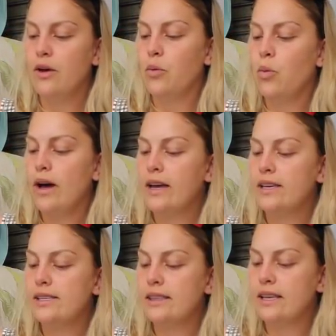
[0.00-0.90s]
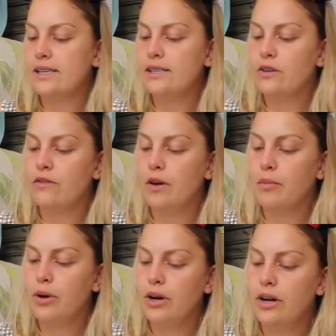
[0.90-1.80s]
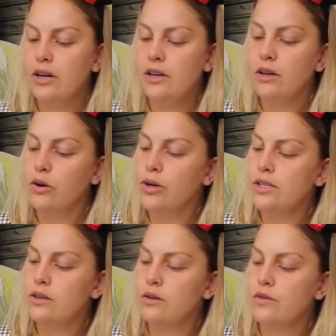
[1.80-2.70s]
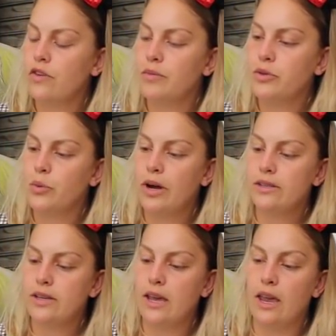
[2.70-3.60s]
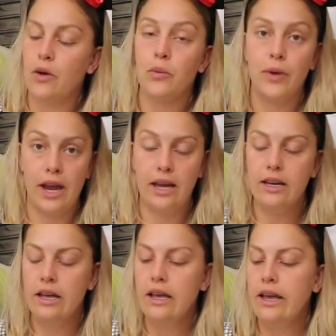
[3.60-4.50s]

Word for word: was this November Crystals from Swarovski ring.